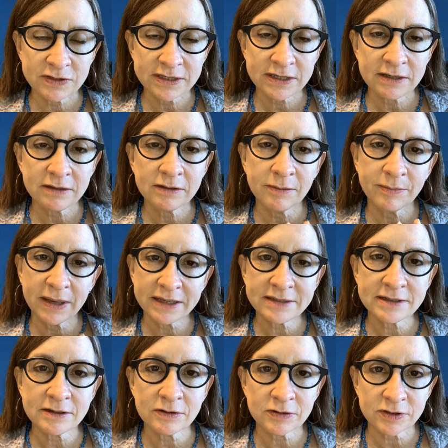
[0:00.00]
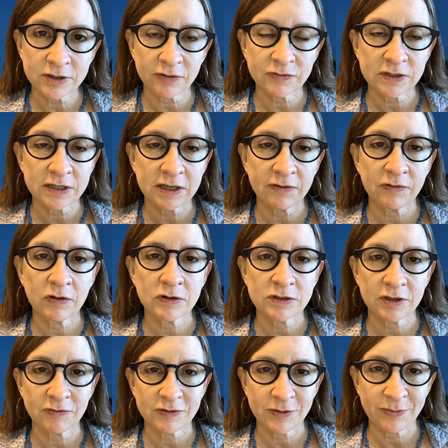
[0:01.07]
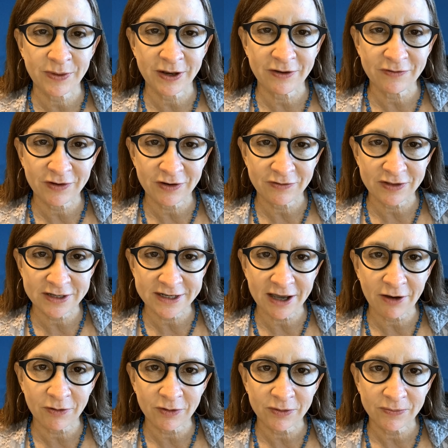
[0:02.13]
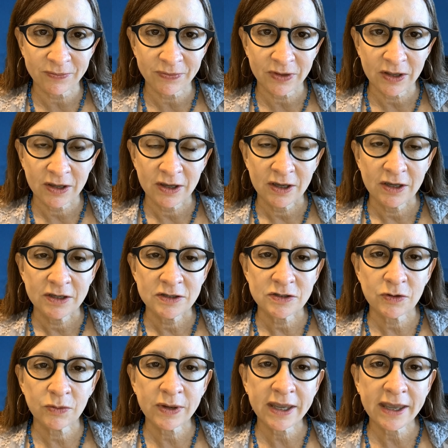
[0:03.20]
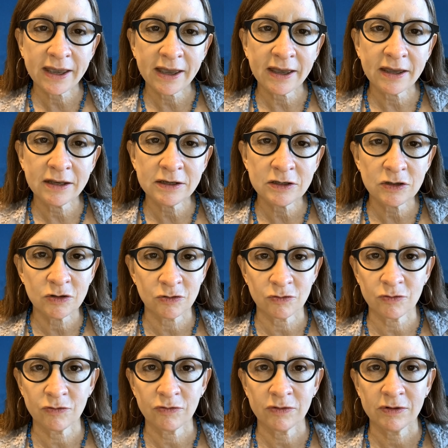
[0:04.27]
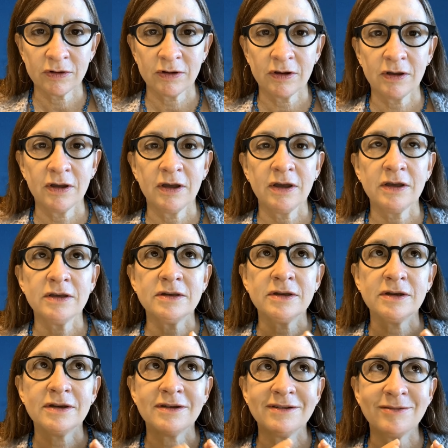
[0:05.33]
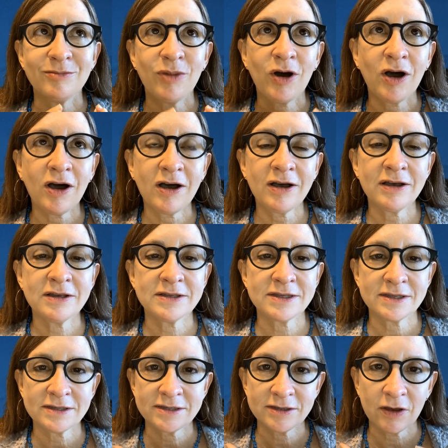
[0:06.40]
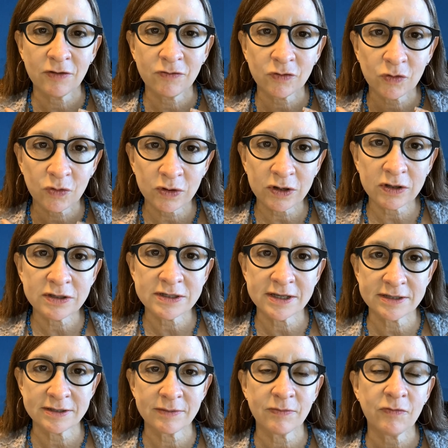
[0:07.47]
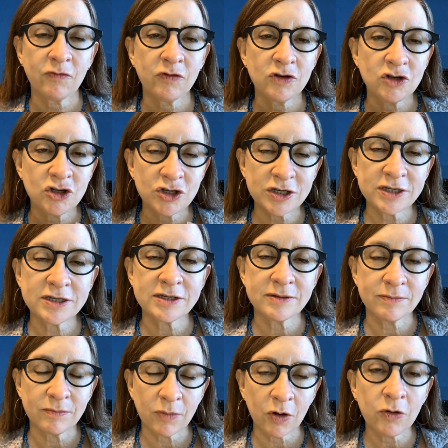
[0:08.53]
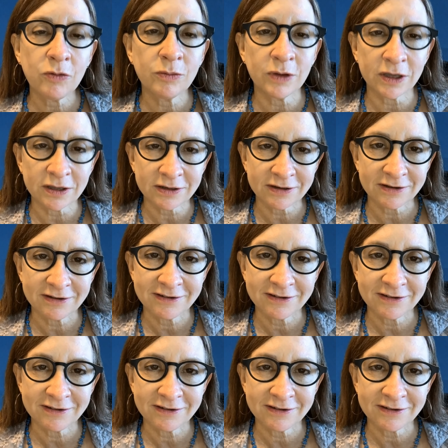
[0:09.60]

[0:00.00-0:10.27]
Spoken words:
seeing the best in ourselves and giving ourselves the benefit of the doubt. So can you pause self-criticism for just a moment